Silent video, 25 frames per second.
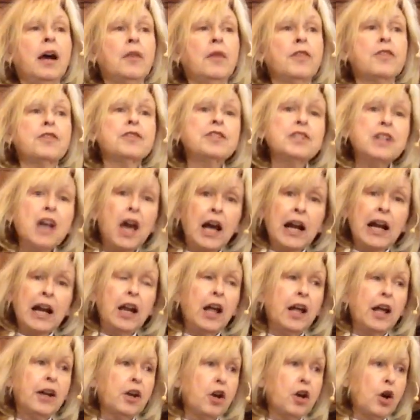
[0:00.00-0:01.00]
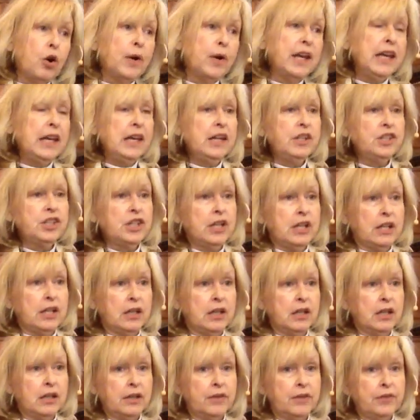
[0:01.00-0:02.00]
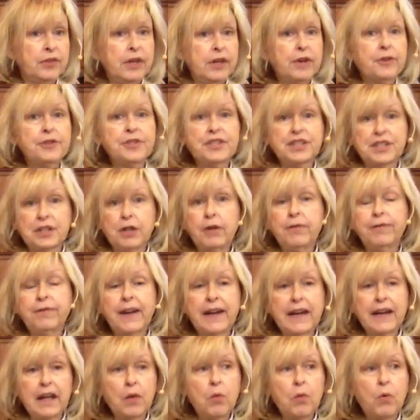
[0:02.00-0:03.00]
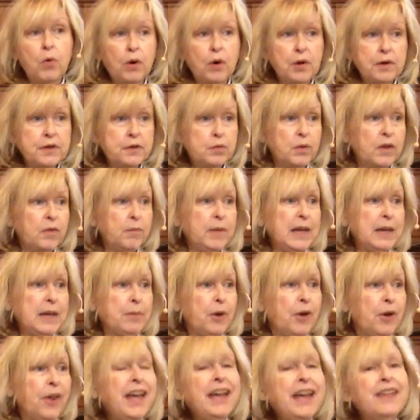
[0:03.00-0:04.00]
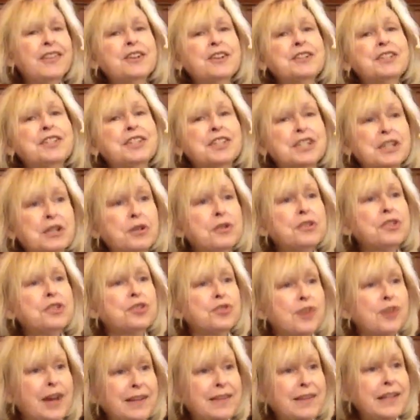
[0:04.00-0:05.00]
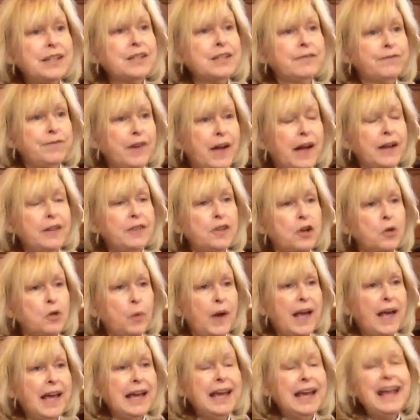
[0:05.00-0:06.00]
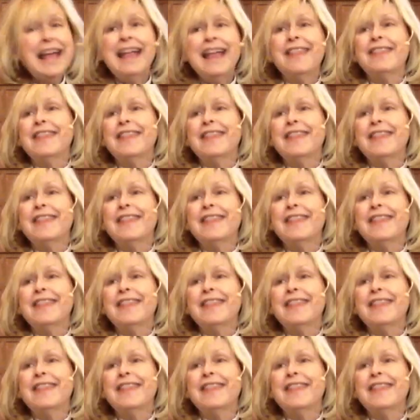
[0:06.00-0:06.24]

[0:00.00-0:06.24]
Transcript: There's not a lot of cohesion, they're still fighting wars with people. They're still struggling to find their way.